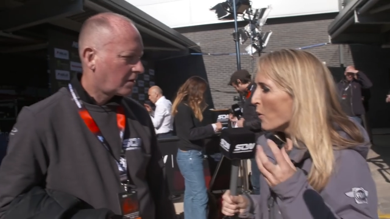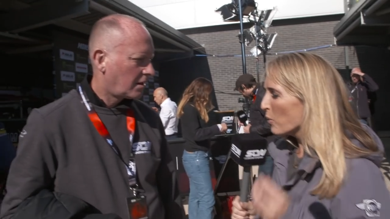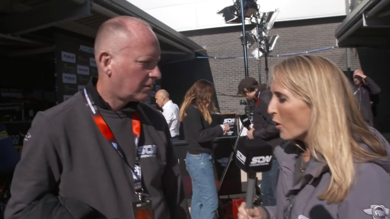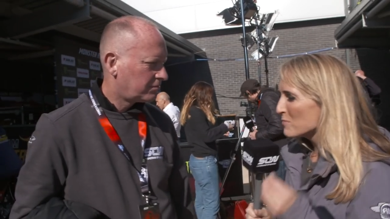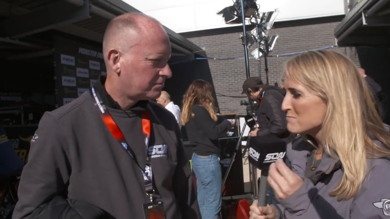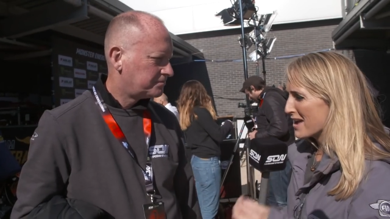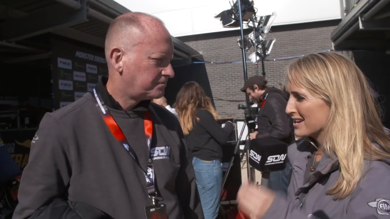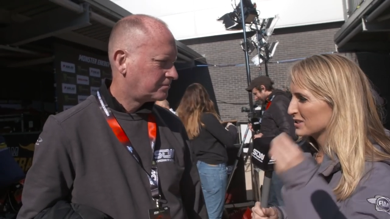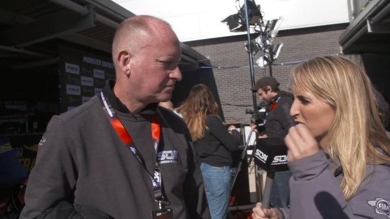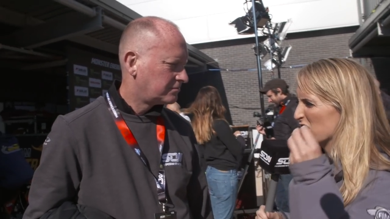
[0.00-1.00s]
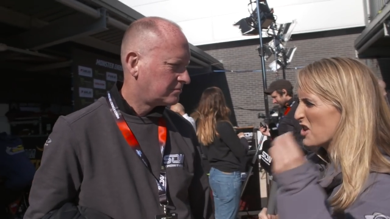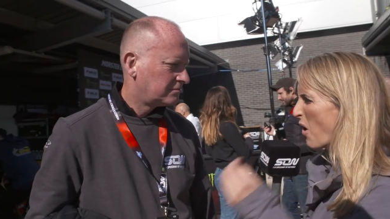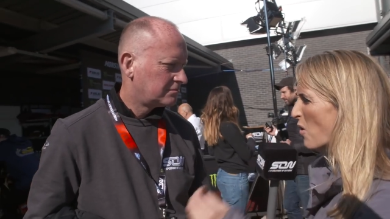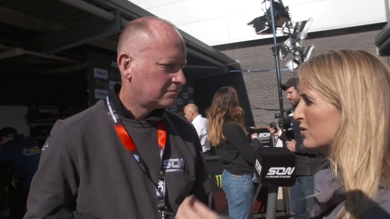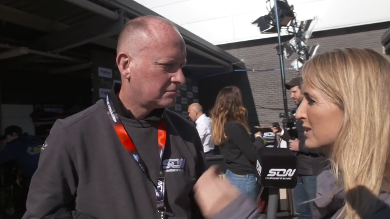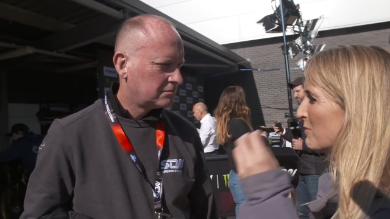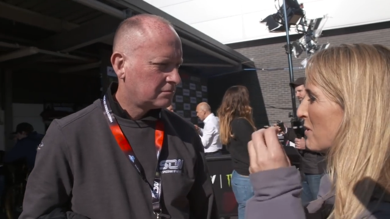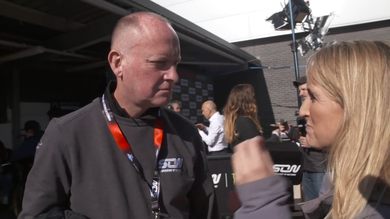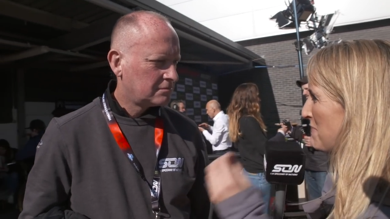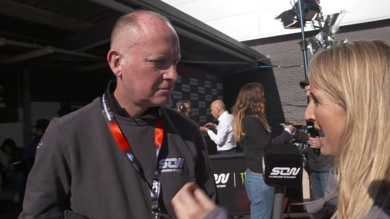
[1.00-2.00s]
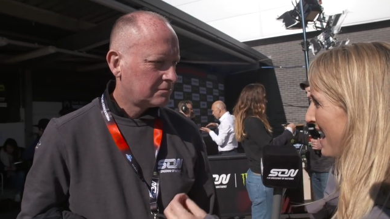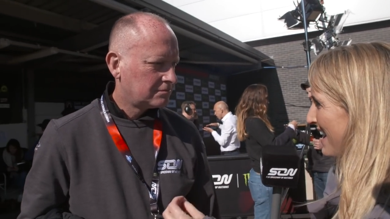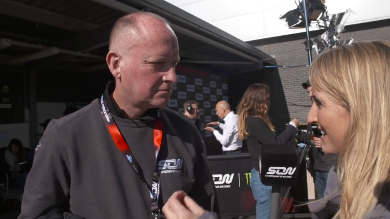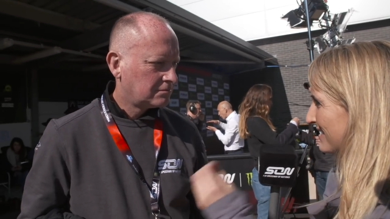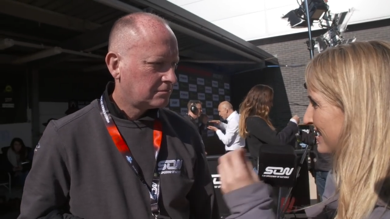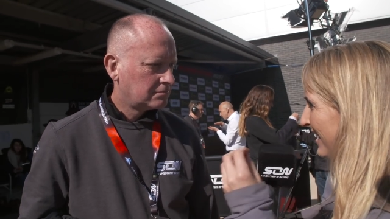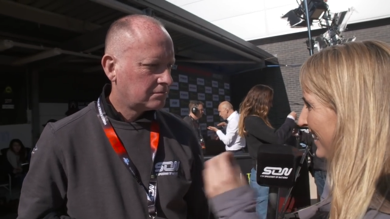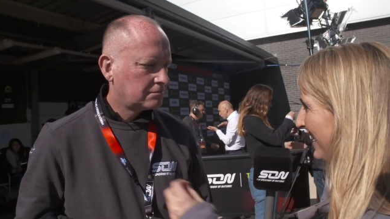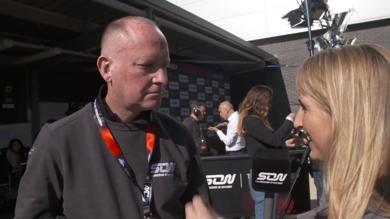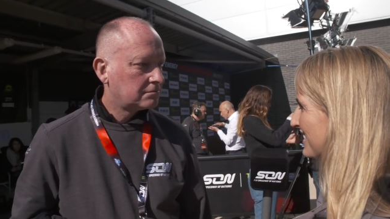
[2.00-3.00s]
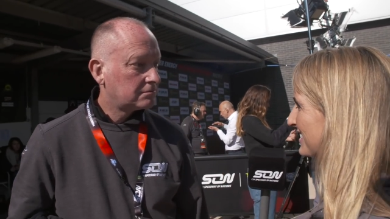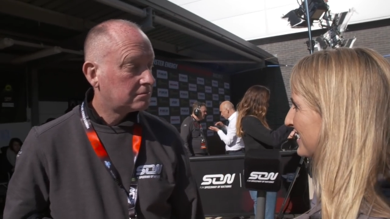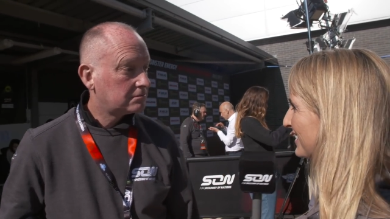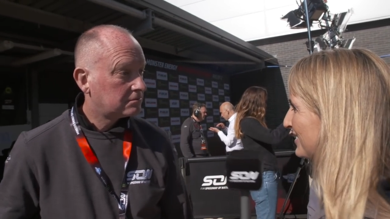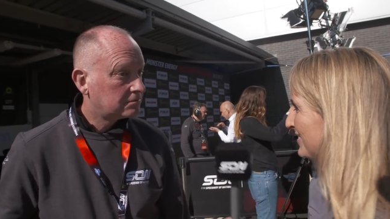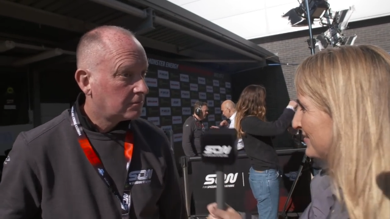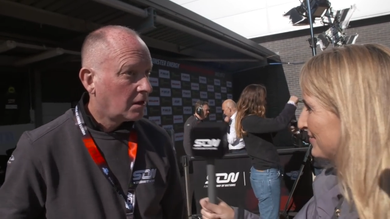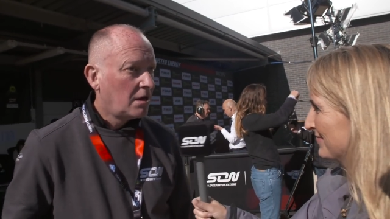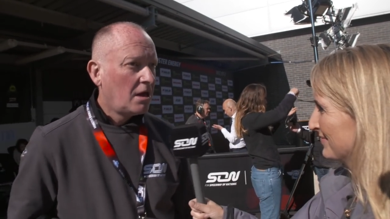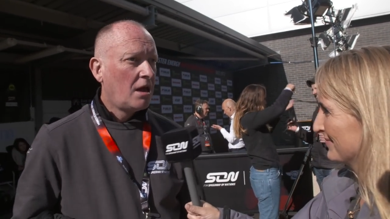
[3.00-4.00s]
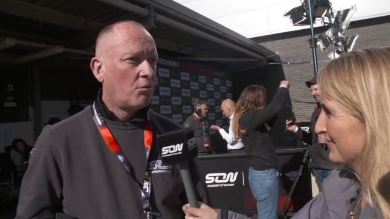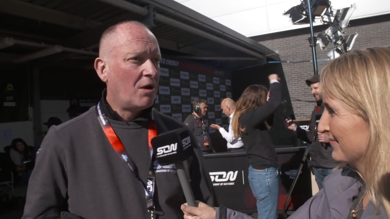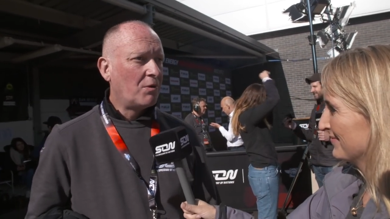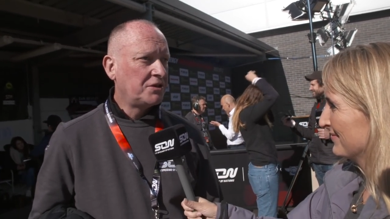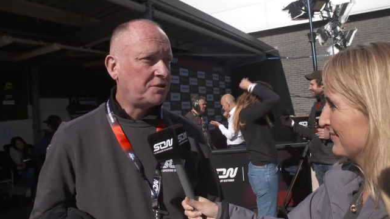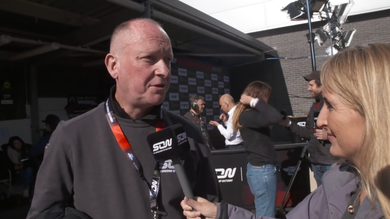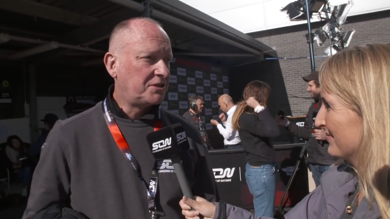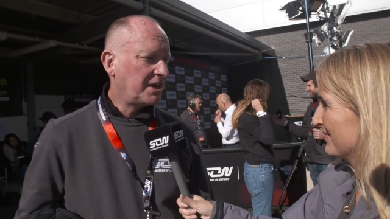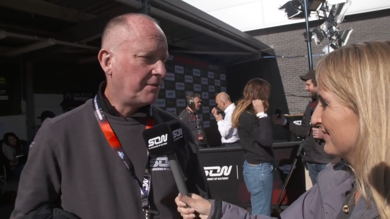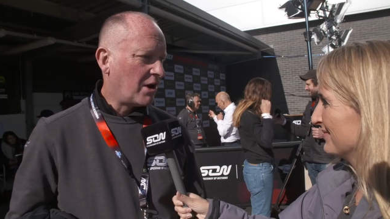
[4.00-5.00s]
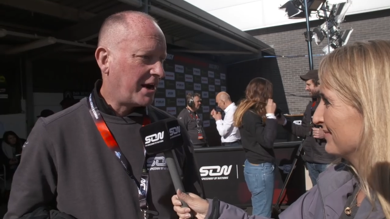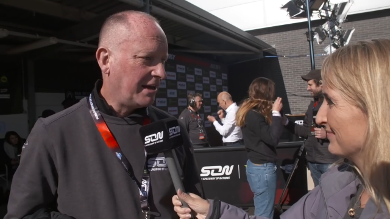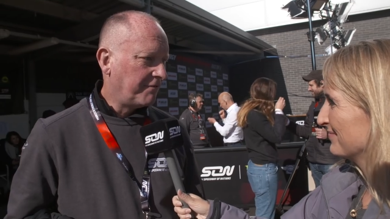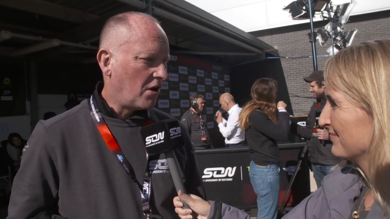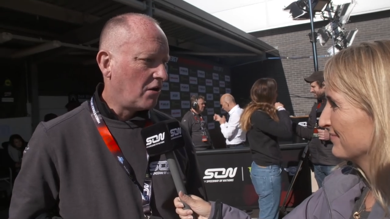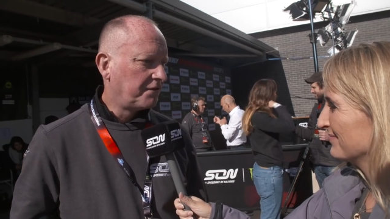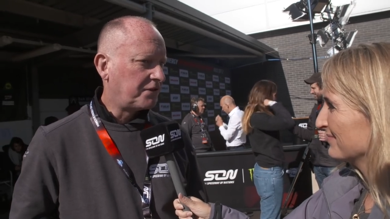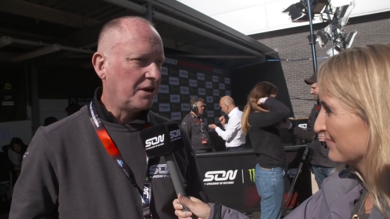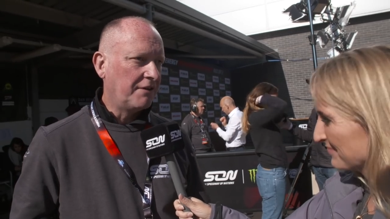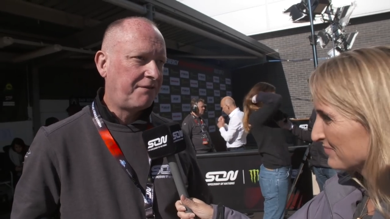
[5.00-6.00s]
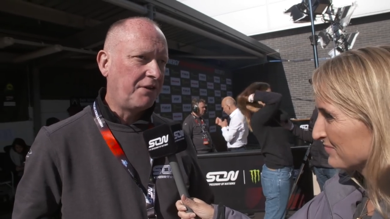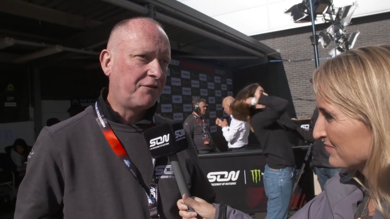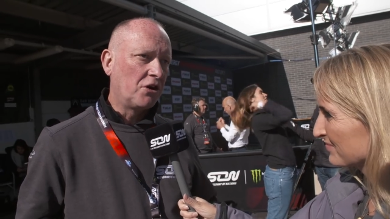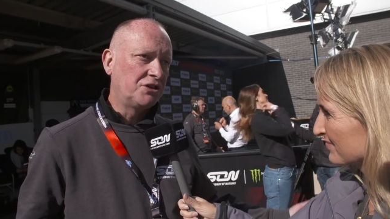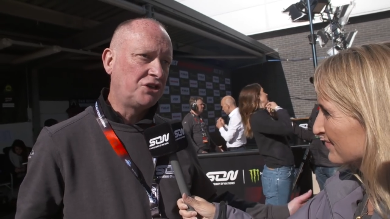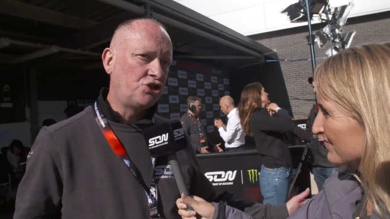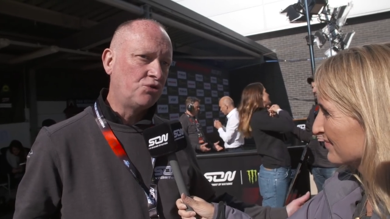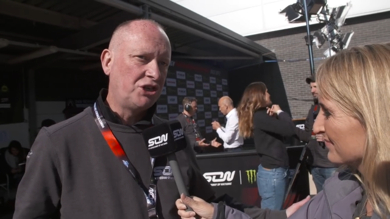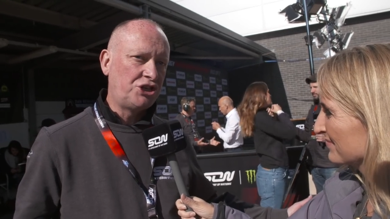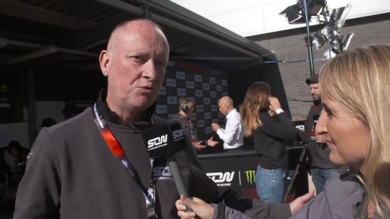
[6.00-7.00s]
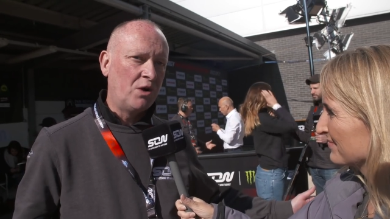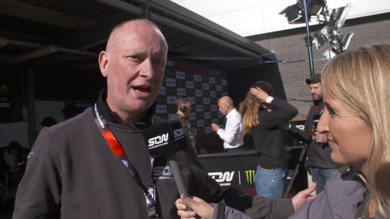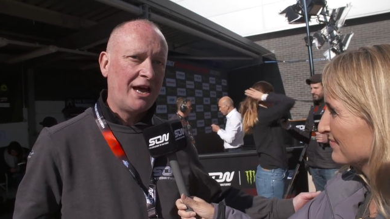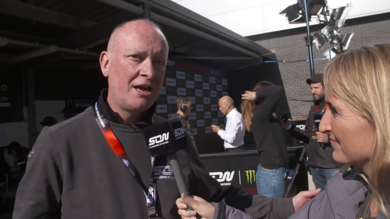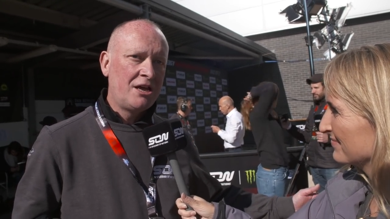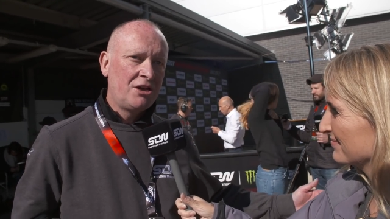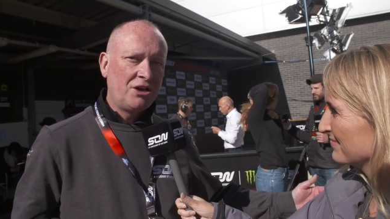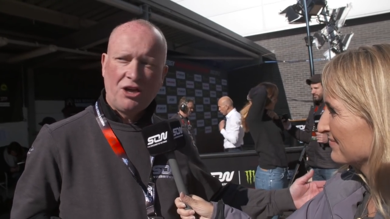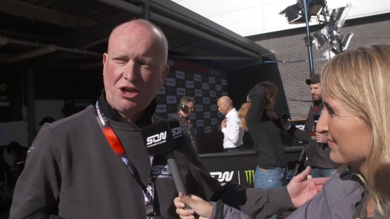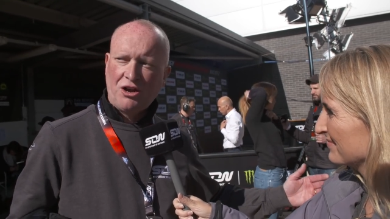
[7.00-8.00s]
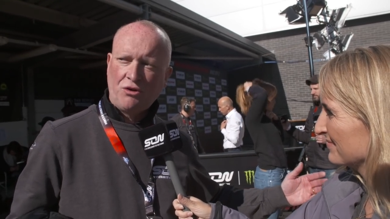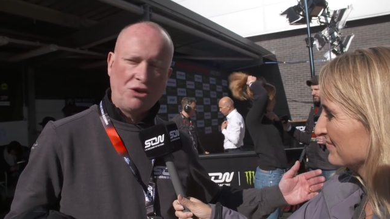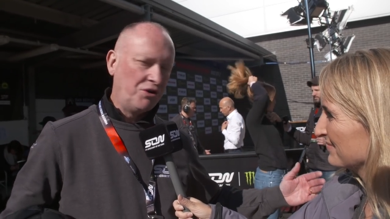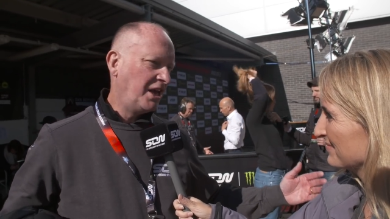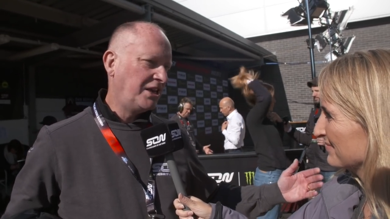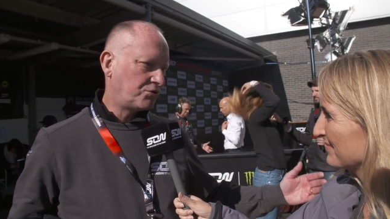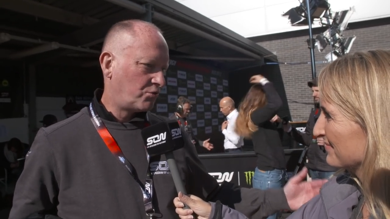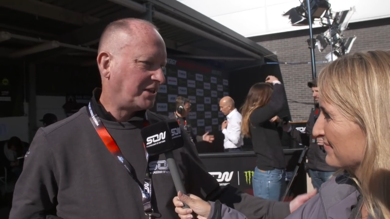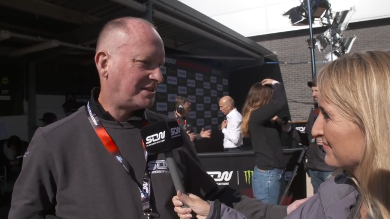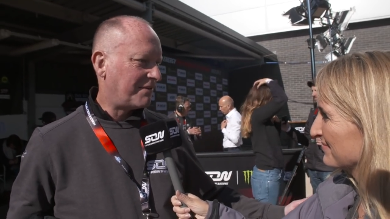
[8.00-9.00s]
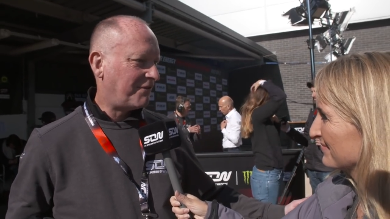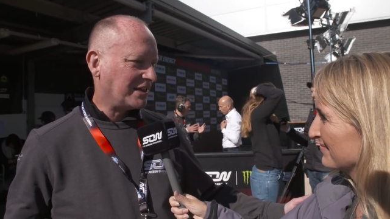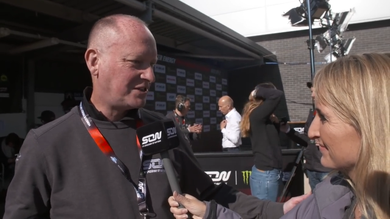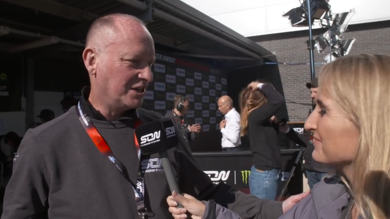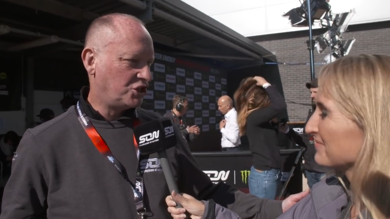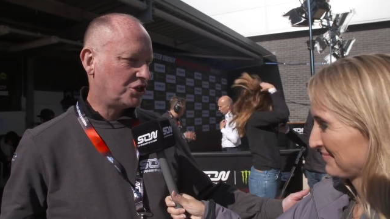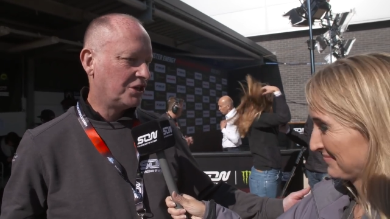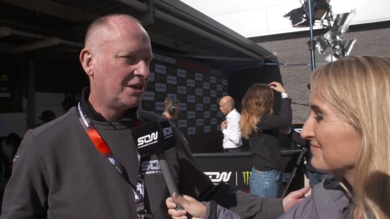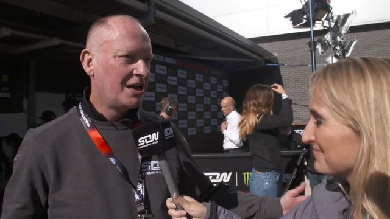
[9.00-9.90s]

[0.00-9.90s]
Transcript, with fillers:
Speaker 1: What makes for the ultimate pairs heat?
Speaker 2: Well, when there's a bit of team riding involved, and if you've got a situation where you need a race advantage,